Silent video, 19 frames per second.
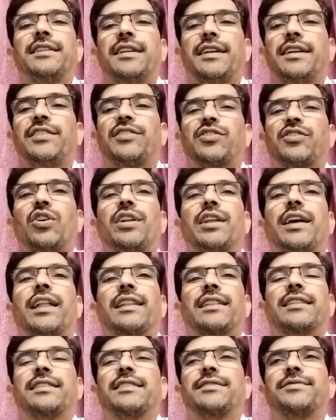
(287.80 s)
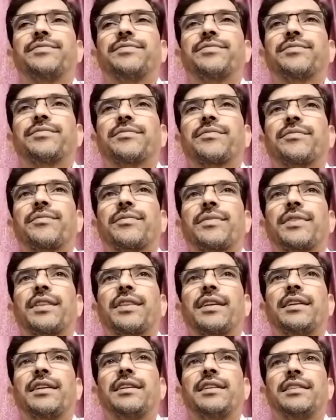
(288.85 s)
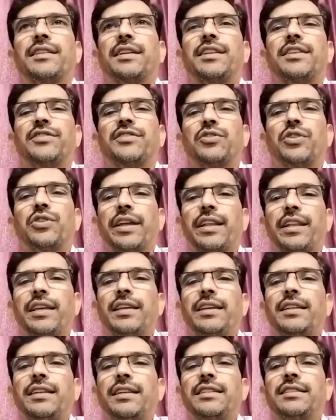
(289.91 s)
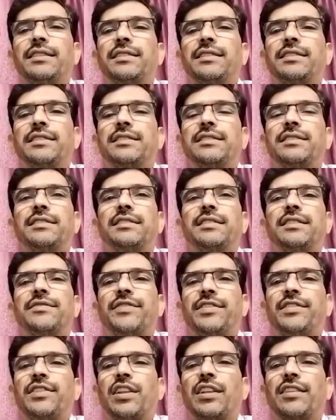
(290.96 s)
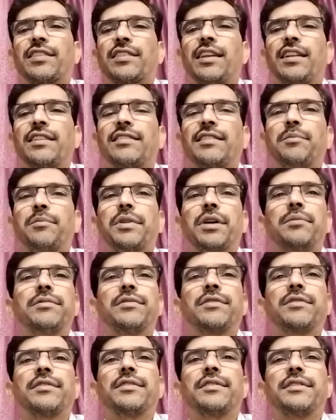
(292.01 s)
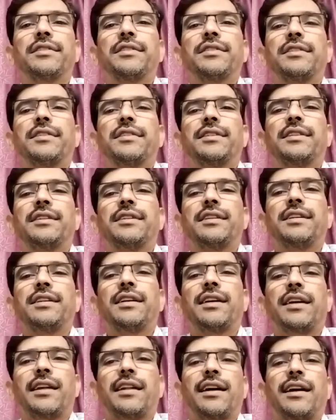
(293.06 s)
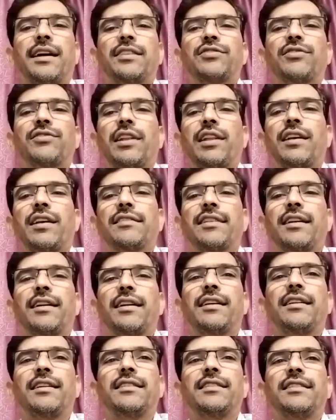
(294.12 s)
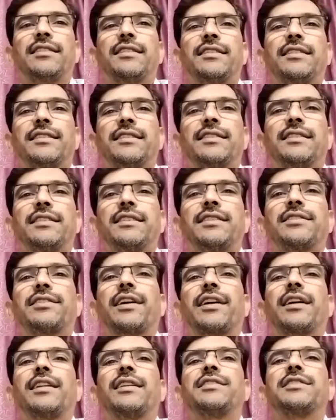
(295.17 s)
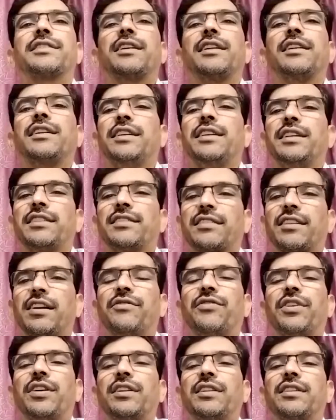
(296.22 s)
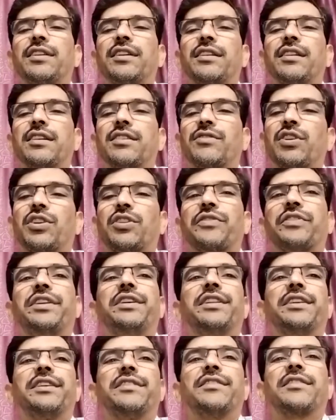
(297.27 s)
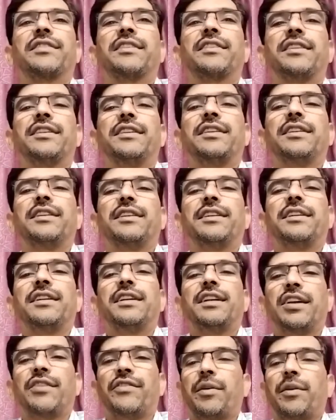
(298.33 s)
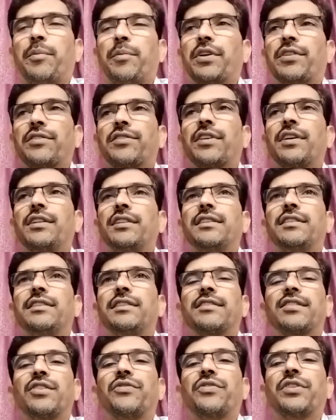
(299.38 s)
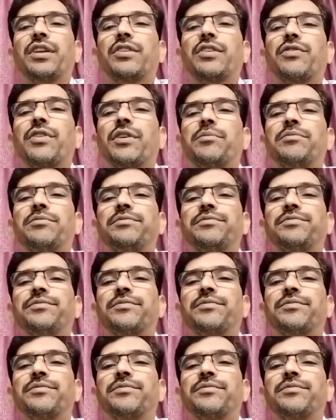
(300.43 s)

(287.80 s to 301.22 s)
is called health. There is no any physiological symptoms and as well as the psychological discomfort, whatever it is. If a person suffering from